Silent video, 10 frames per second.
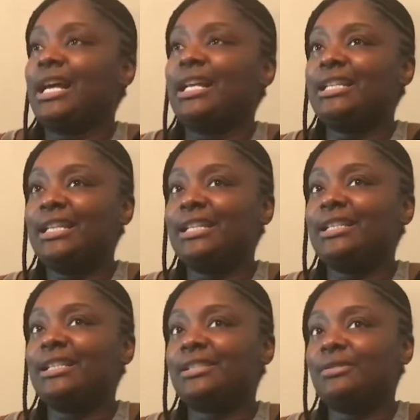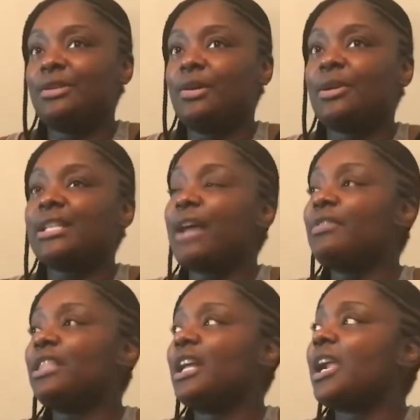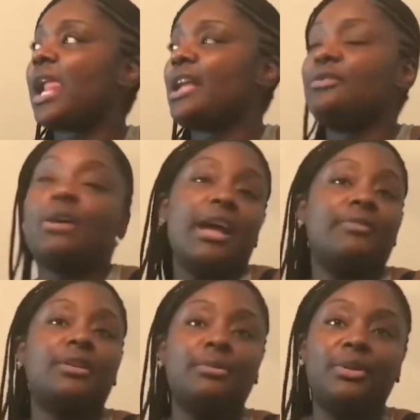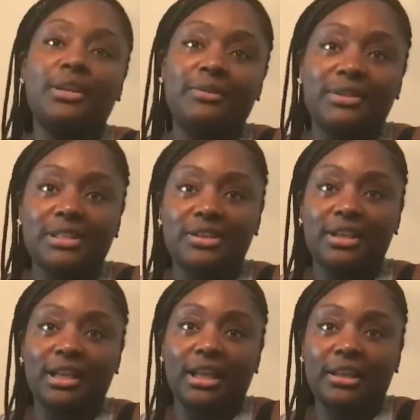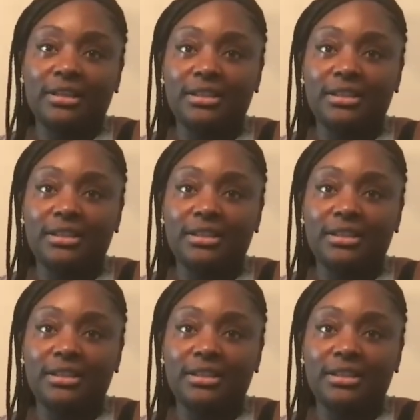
I needed this, because everything, like, I have the community events, everything.